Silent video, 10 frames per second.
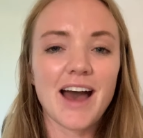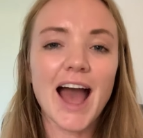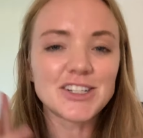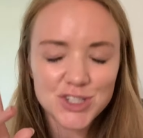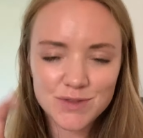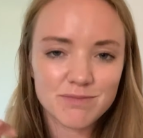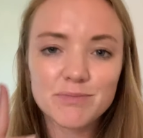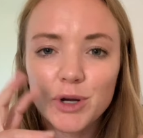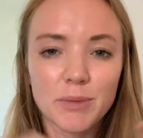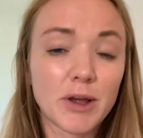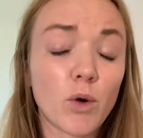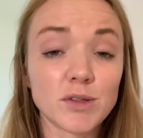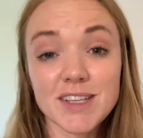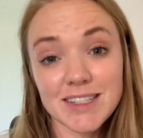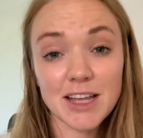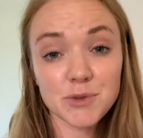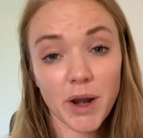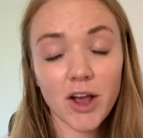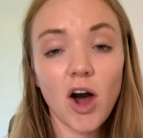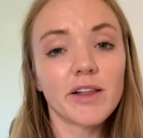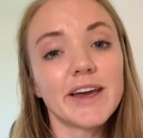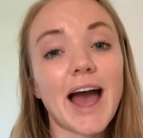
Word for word: I just put them in quotes because that's what I call it.